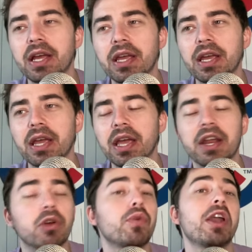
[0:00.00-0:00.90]
an
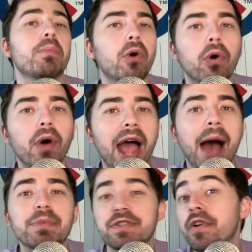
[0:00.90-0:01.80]
incredible
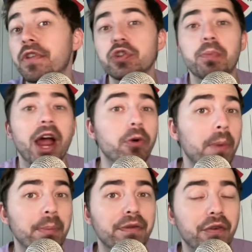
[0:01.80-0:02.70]
atmosphere that you probably
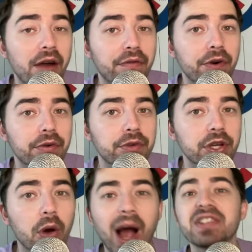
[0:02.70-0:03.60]
remember forever. You
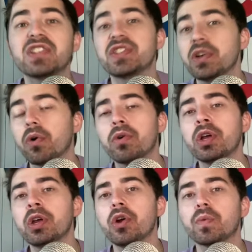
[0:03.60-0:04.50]
know, I still
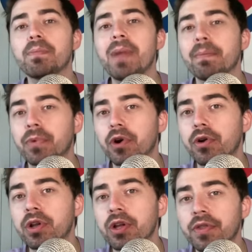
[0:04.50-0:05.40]
remember
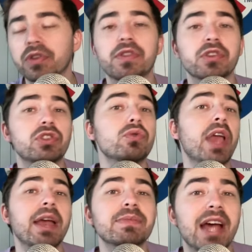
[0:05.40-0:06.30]
the the two
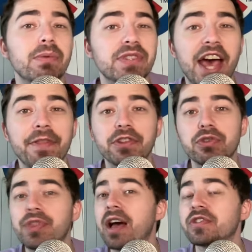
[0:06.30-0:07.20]
games I was at in the
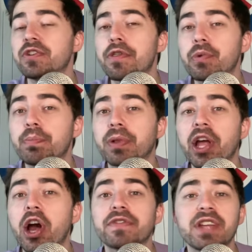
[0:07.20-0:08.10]
2003
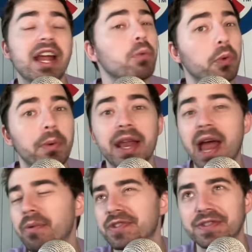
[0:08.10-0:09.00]
playoffs, and I will and
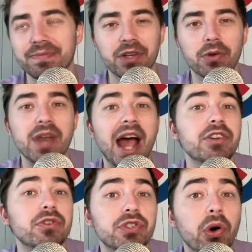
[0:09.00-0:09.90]
I was you know nine
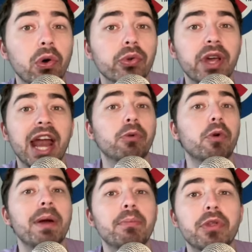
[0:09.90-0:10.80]
years old, and I will
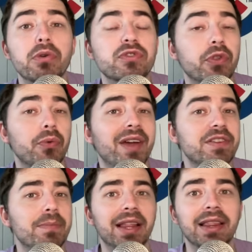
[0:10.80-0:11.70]
remember those for the rest
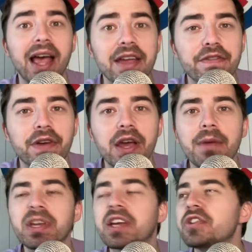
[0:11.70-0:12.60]
of my life
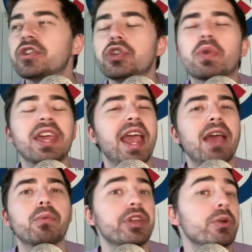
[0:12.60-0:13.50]
because you
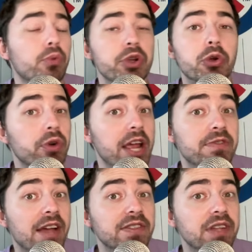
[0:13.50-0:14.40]
can't re- recreate
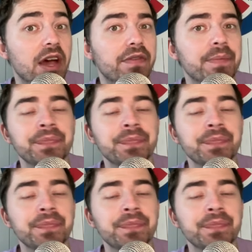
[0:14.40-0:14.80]
that stuff,